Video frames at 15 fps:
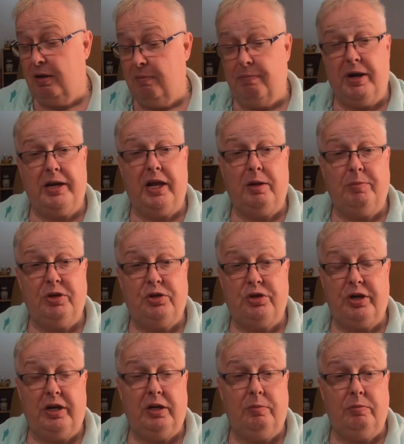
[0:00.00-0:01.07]
My name is
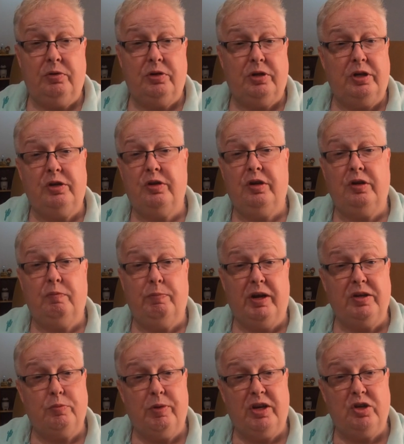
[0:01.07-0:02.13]
James. This is
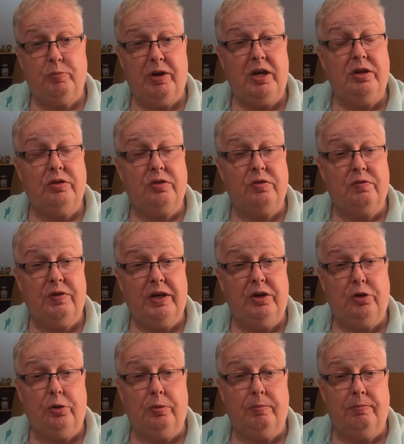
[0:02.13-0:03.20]
Buzz.
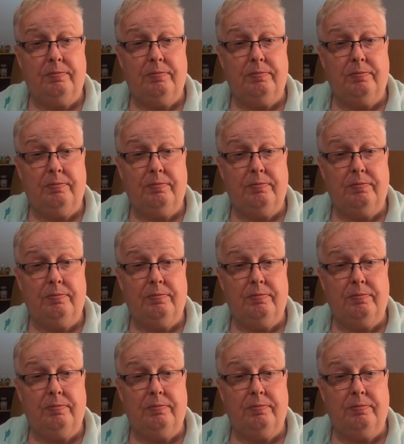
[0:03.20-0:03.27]
Thank you.